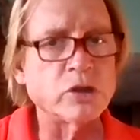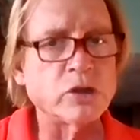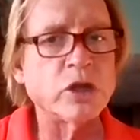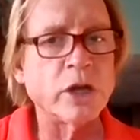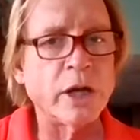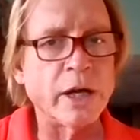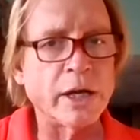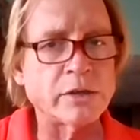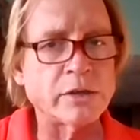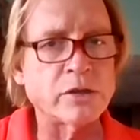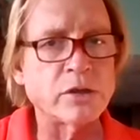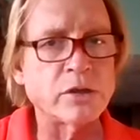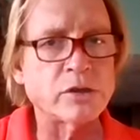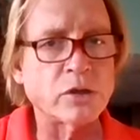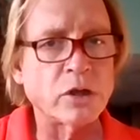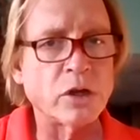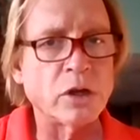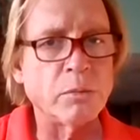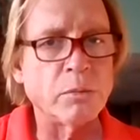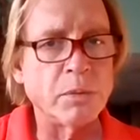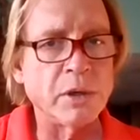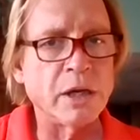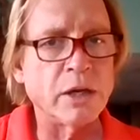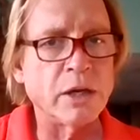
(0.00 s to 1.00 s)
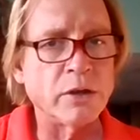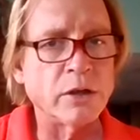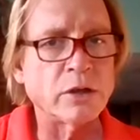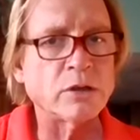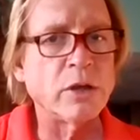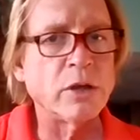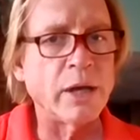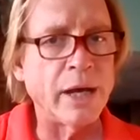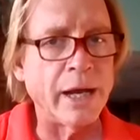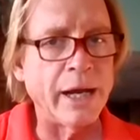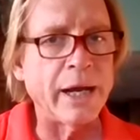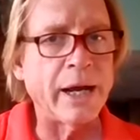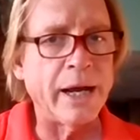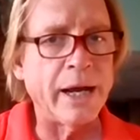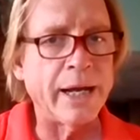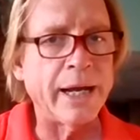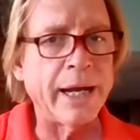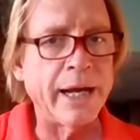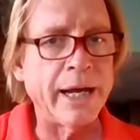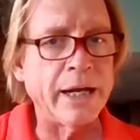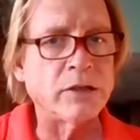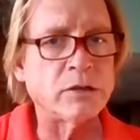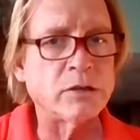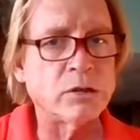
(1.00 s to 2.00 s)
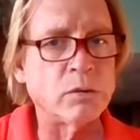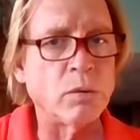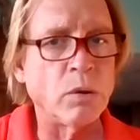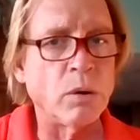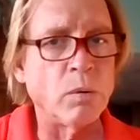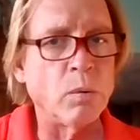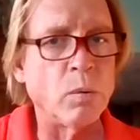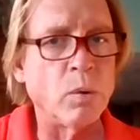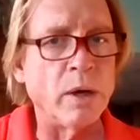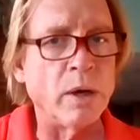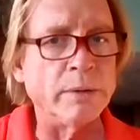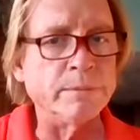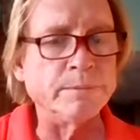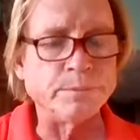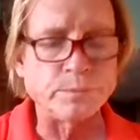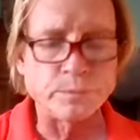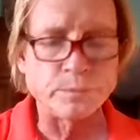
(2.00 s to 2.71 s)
chance it's going to be in the AIA 201.